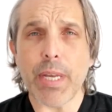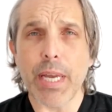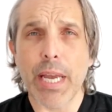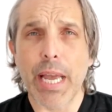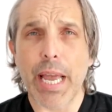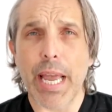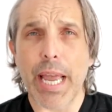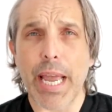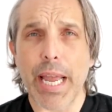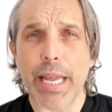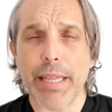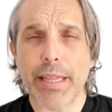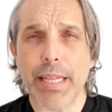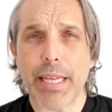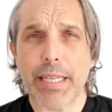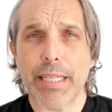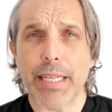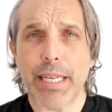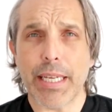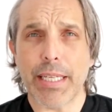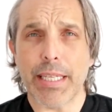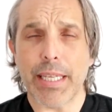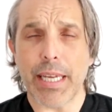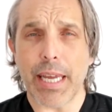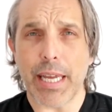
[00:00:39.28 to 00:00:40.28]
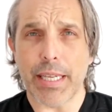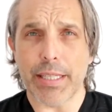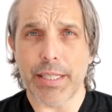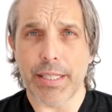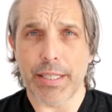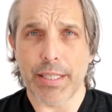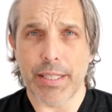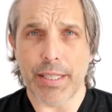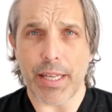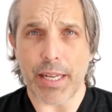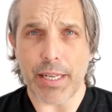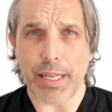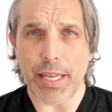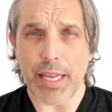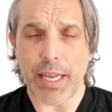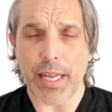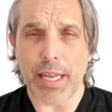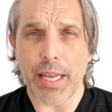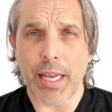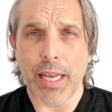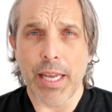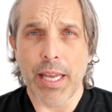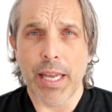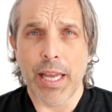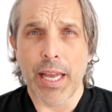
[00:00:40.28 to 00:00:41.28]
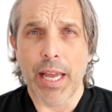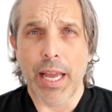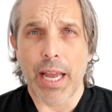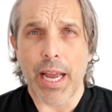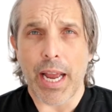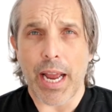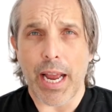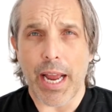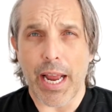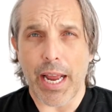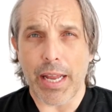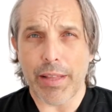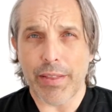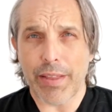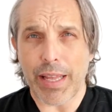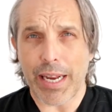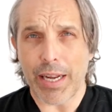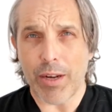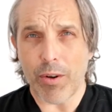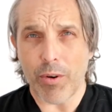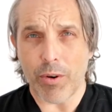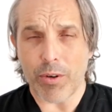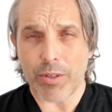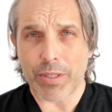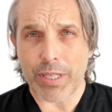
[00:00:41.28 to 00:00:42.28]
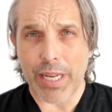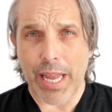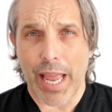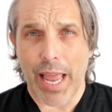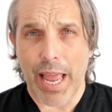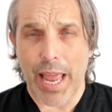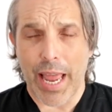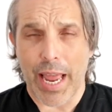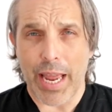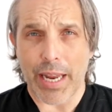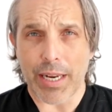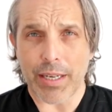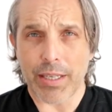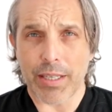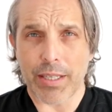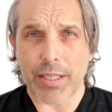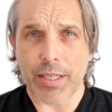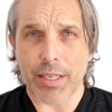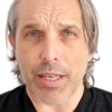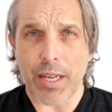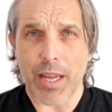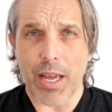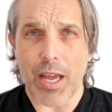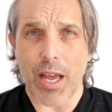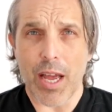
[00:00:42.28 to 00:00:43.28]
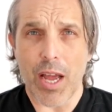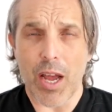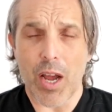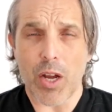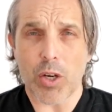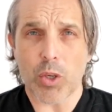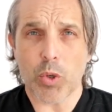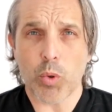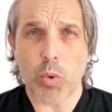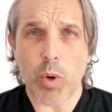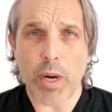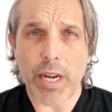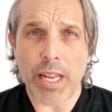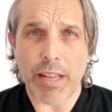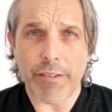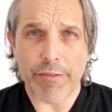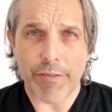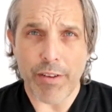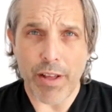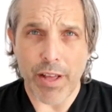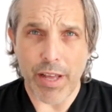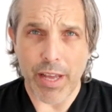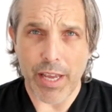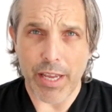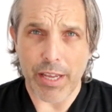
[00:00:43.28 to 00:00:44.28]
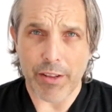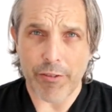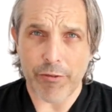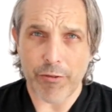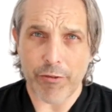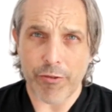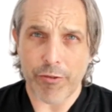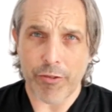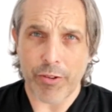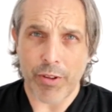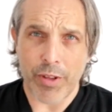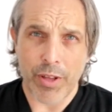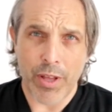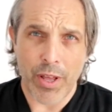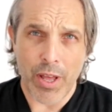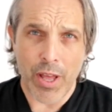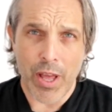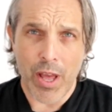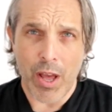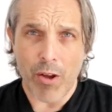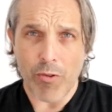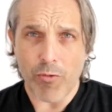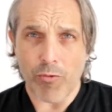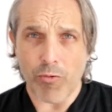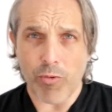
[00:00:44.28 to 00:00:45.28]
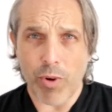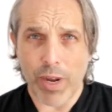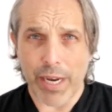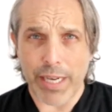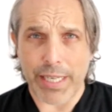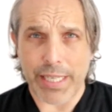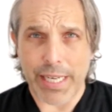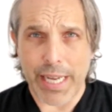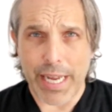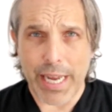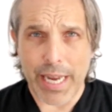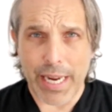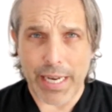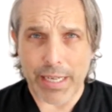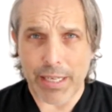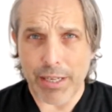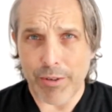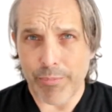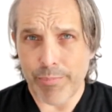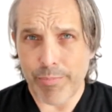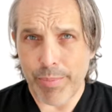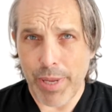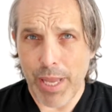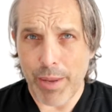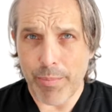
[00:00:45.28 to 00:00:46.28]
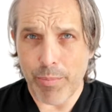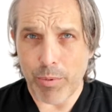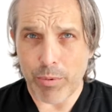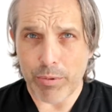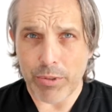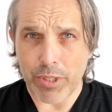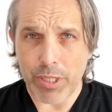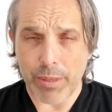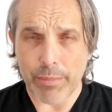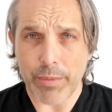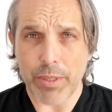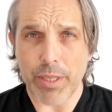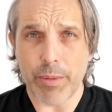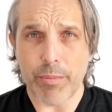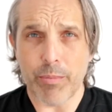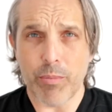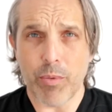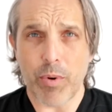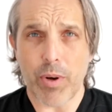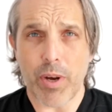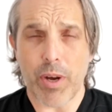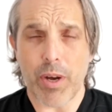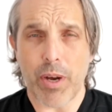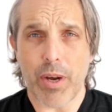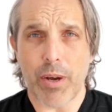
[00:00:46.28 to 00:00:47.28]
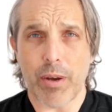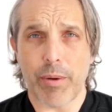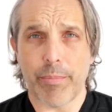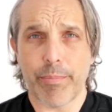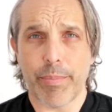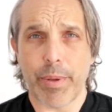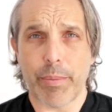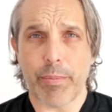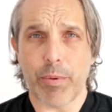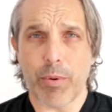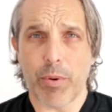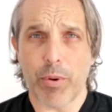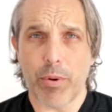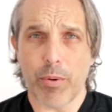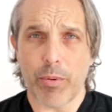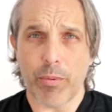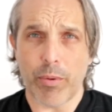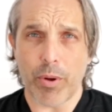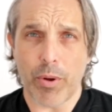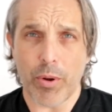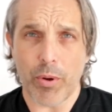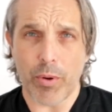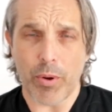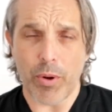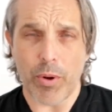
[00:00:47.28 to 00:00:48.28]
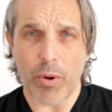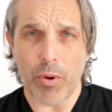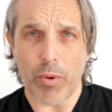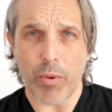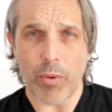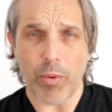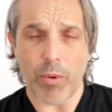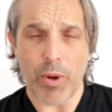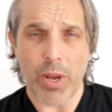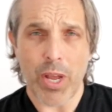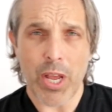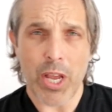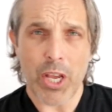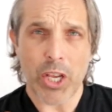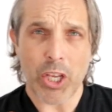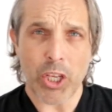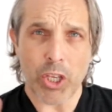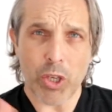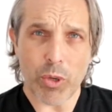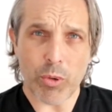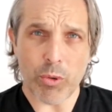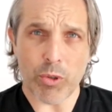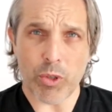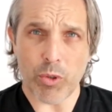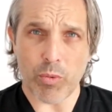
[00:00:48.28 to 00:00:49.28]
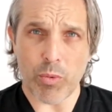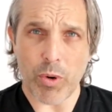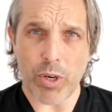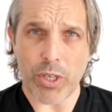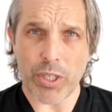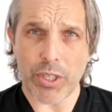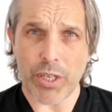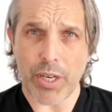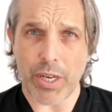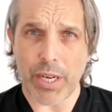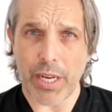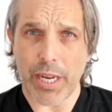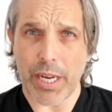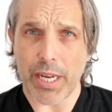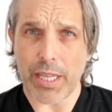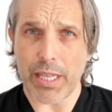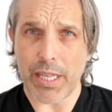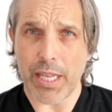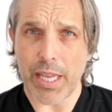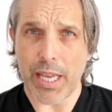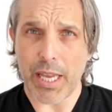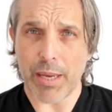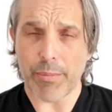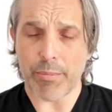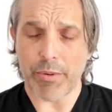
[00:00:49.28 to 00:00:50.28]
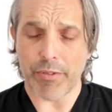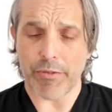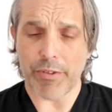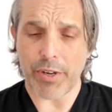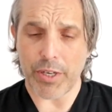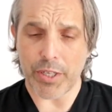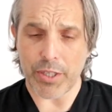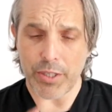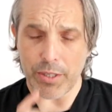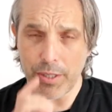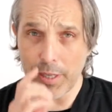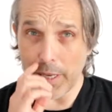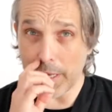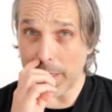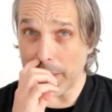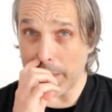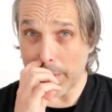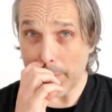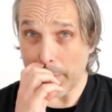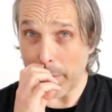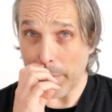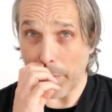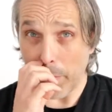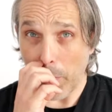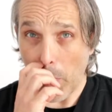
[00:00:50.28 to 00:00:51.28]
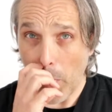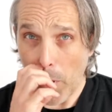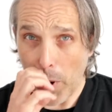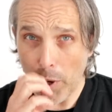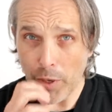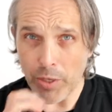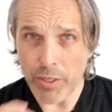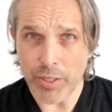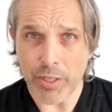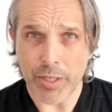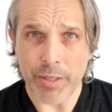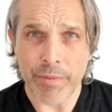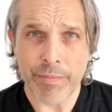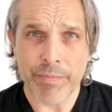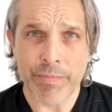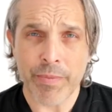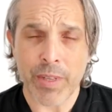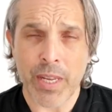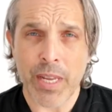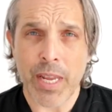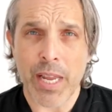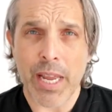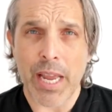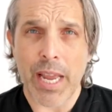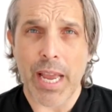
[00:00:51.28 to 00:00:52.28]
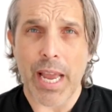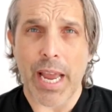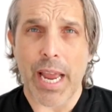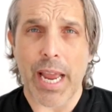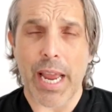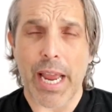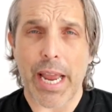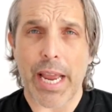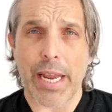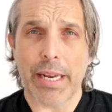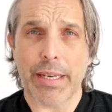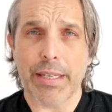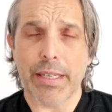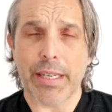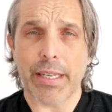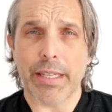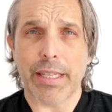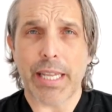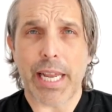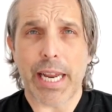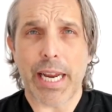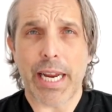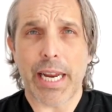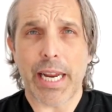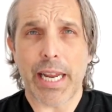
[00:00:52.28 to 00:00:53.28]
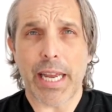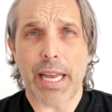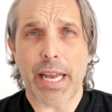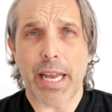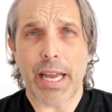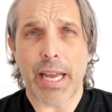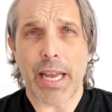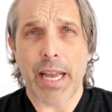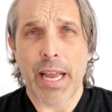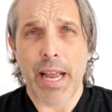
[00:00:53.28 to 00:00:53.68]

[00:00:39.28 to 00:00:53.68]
and they did a study and they looked at 25 right-handed people. Some of them were people who used gua sha in their profession, and some of them weren't. And they